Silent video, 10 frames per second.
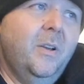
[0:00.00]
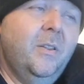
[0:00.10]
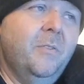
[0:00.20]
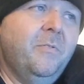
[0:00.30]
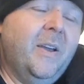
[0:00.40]

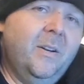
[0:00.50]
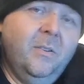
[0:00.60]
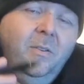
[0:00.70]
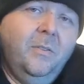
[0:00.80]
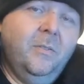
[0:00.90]
The
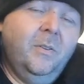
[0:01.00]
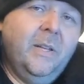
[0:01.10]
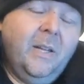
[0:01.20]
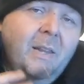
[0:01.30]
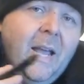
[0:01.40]
final
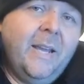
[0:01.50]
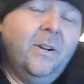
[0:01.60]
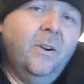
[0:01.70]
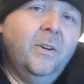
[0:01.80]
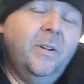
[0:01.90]
line
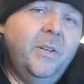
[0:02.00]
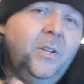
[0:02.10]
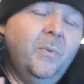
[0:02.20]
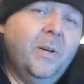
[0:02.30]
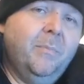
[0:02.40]
art that
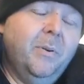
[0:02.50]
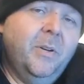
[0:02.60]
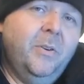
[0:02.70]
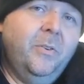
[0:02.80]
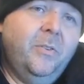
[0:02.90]
you want to
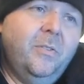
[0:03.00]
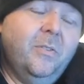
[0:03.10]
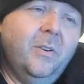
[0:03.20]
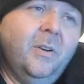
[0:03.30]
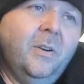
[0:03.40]

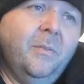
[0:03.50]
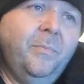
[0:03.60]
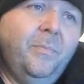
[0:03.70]
produce um,